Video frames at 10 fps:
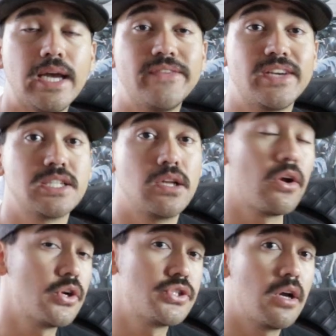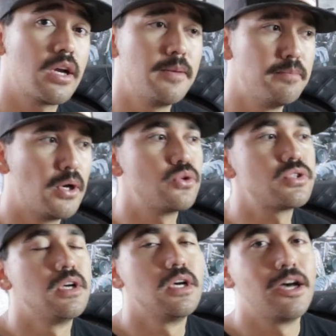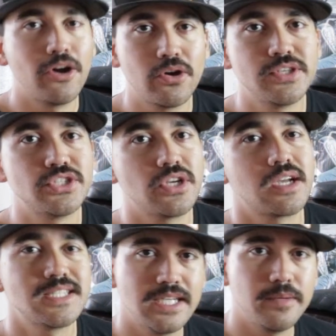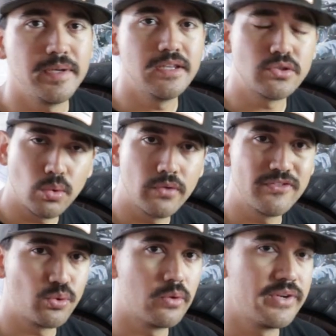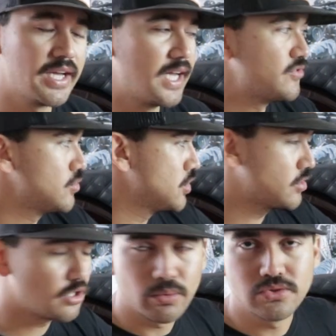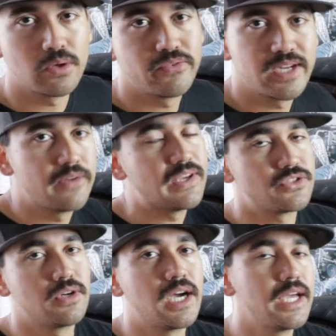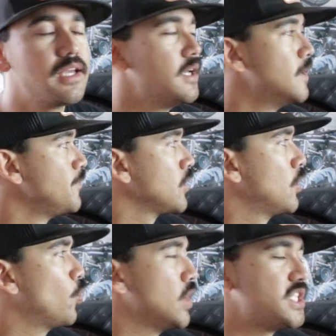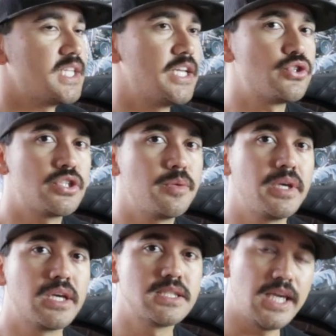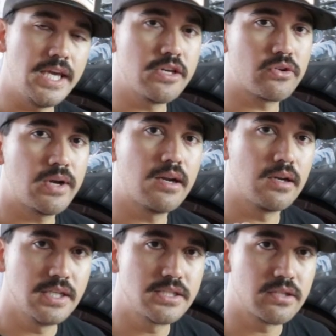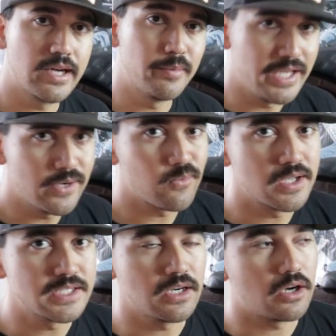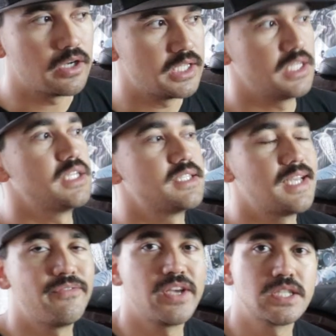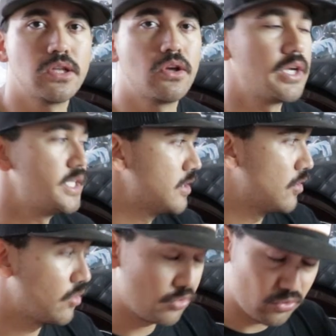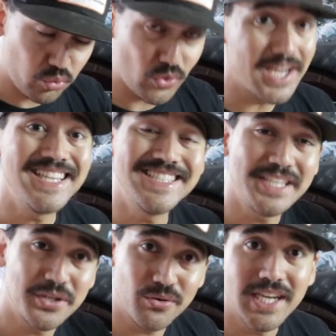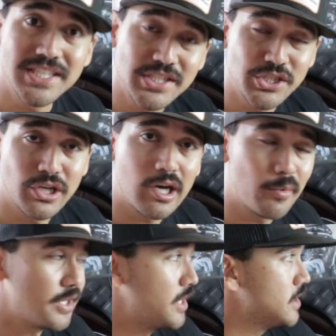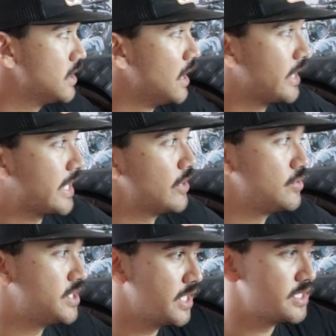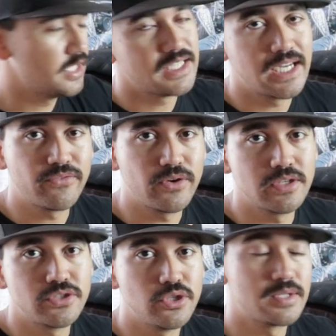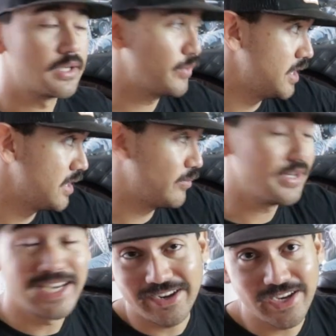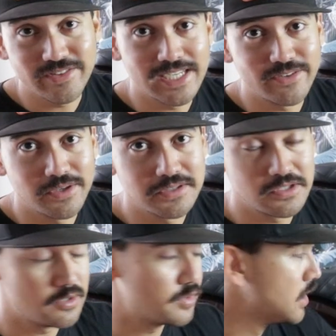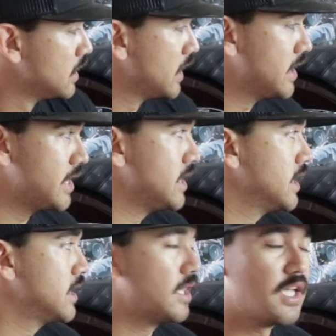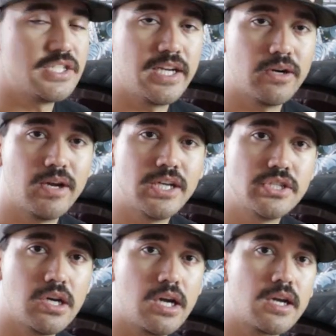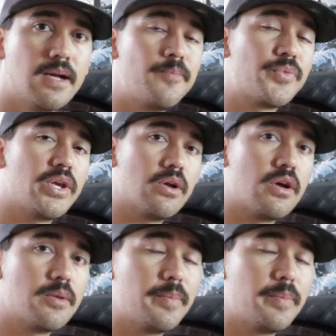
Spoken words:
FXLR shock, and most Harley shocks tend to be in the 12 to 12.5, so just go with 12.5 as your height. Which is interesting because King and Crown on Instagram, he runs it on his FXLR. He did a crazy job on his, got new tins, did Dyna front tubes like we did. We now have Dyna front tubes, and then he did the Legend Air Ride shock here on the